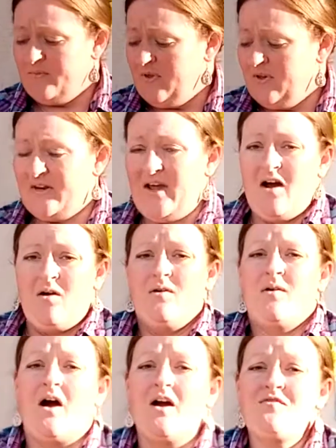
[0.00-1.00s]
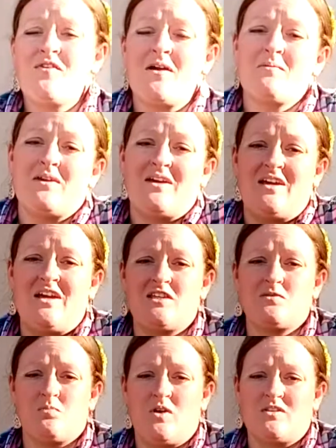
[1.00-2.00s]
Now, our family eats
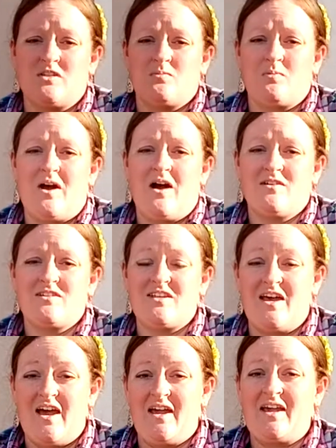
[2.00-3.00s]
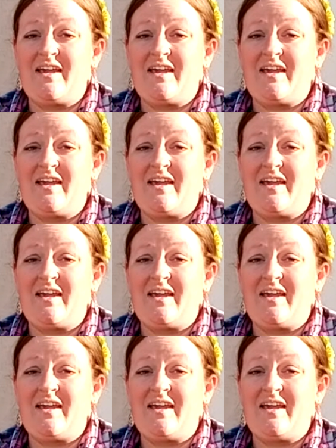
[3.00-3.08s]
Brussels sprouts like